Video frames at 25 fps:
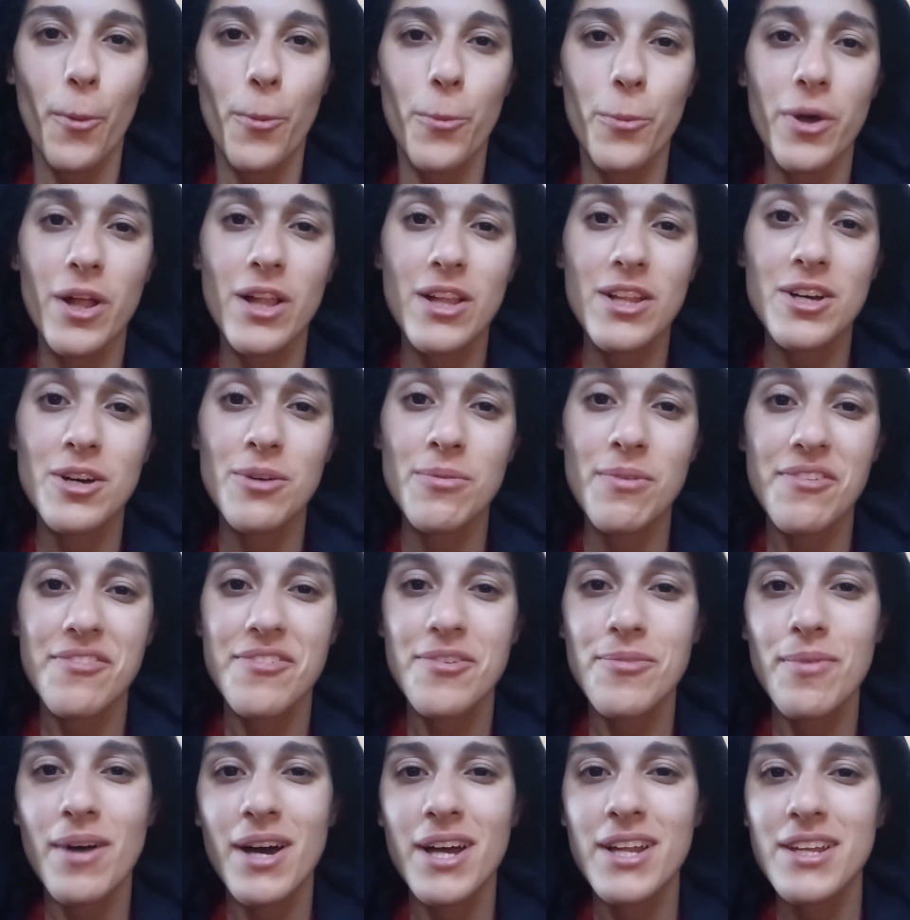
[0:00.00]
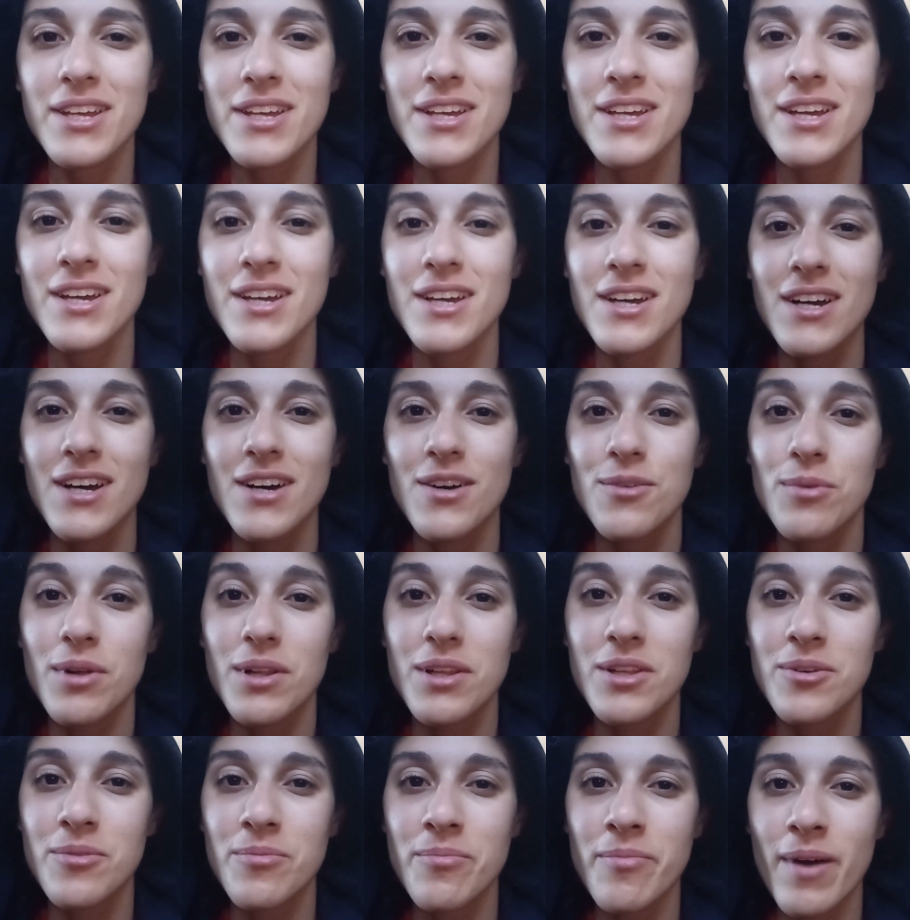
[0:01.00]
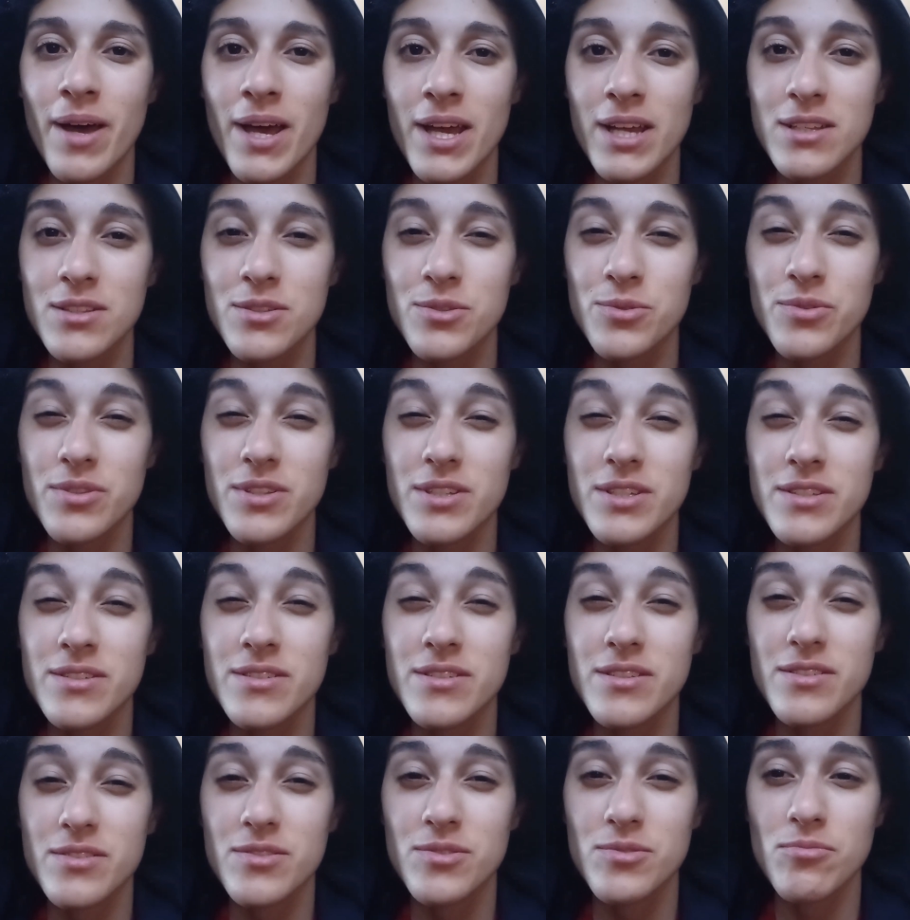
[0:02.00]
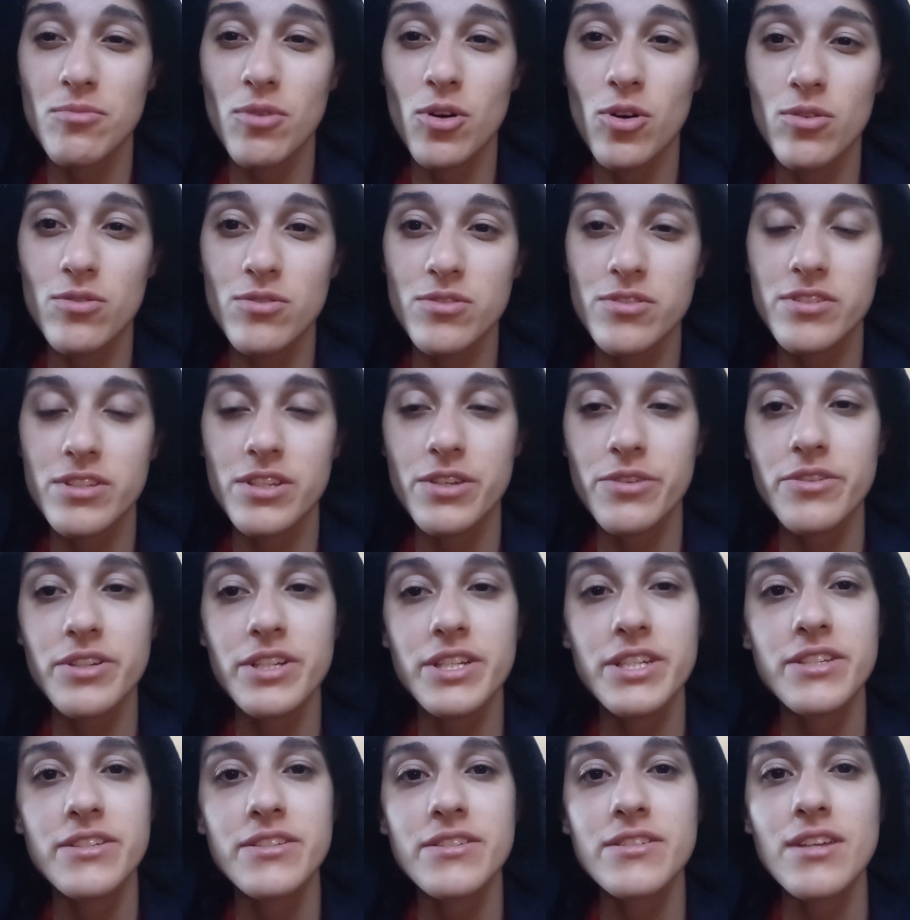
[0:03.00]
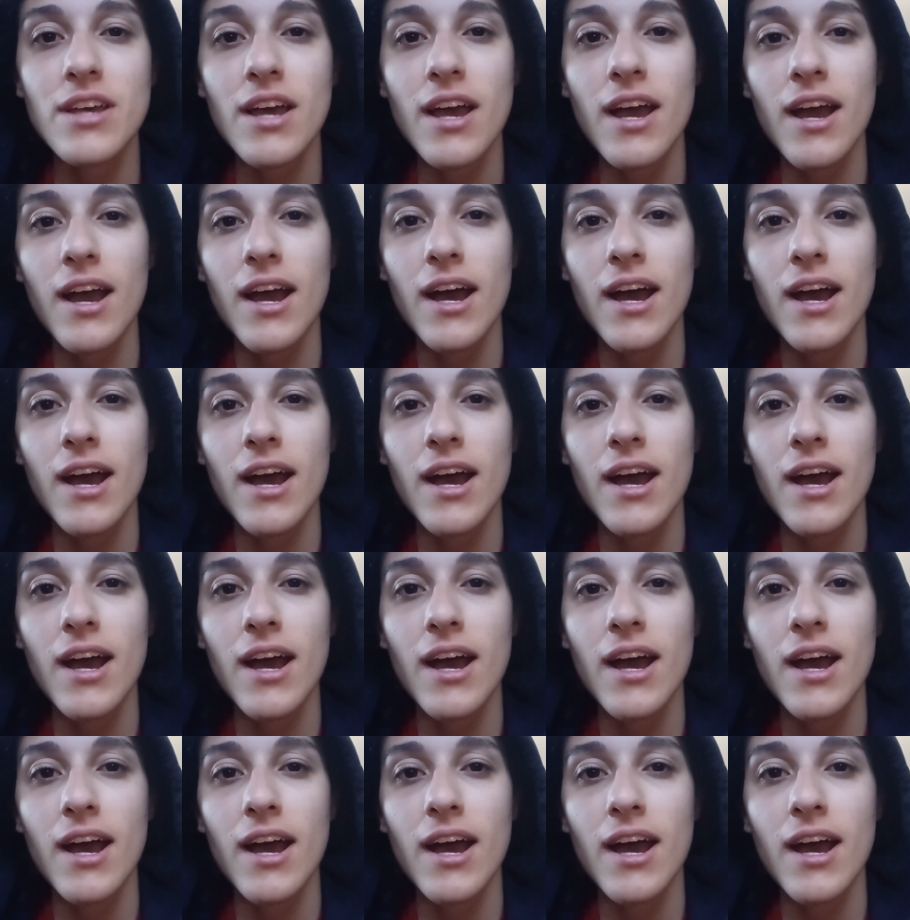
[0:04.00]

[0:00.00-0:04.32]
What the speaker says: Welcome everybody, welcome back to this small series.